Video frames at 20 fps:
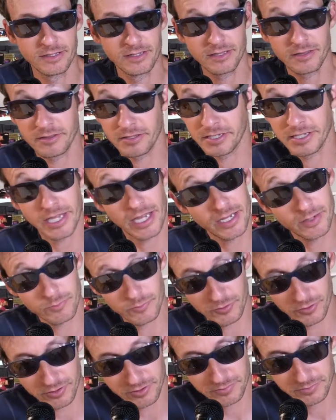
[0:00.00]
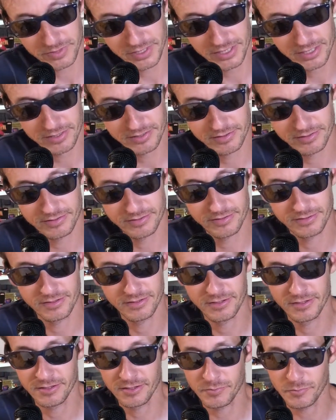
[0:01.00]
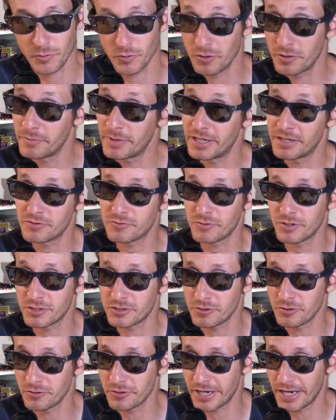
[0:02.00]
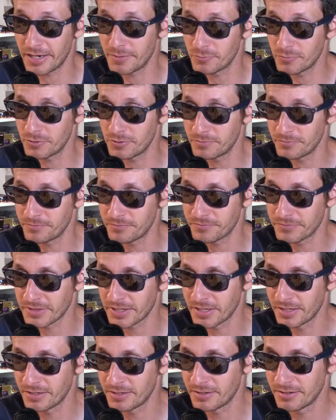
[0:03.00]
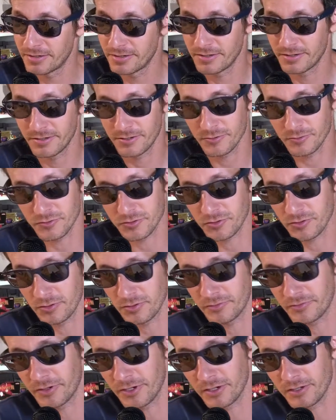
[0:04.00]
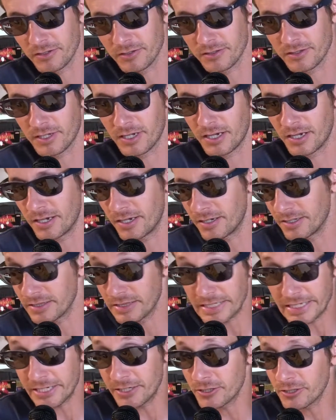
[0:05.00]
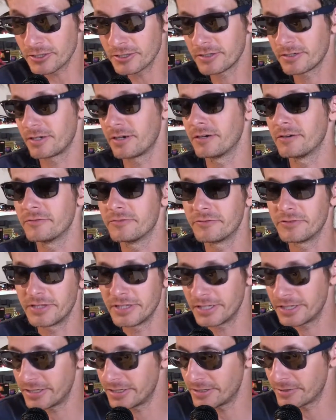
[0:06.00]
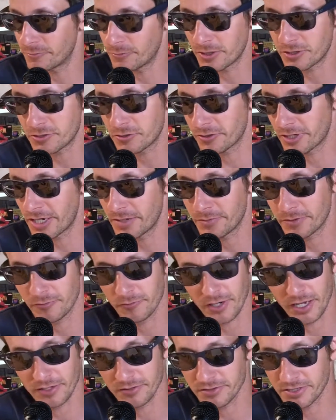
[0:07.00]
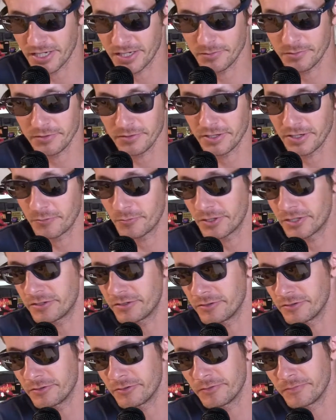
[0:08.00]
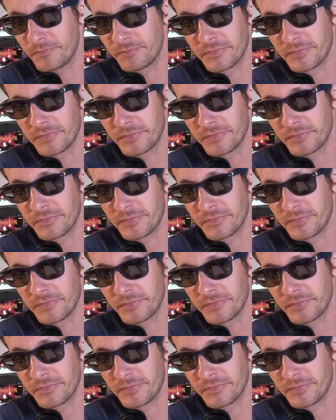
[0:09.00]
the Game Room, the Poor Man's Retro Game Room, who's sort of our leader of the Retro Gaming Roundtable that we do.